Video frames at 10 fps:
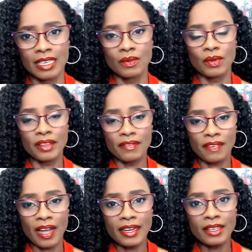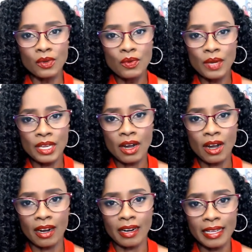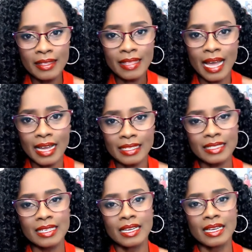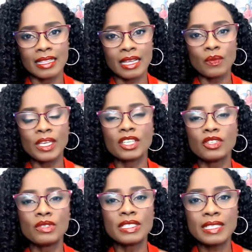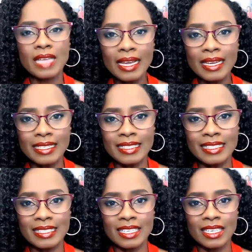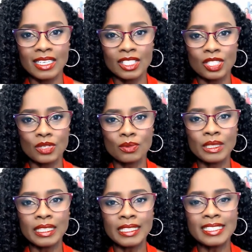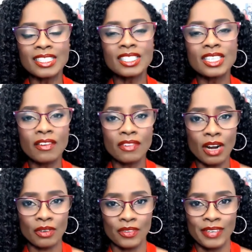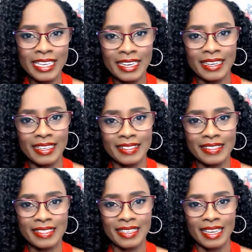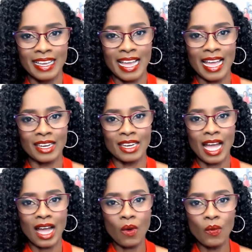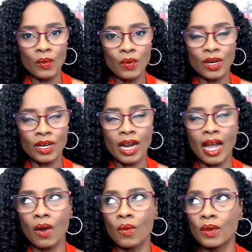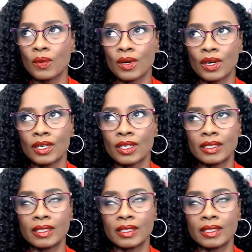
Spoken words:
we can find who we are in that, then we can use science to really discover our uniqueness and how we were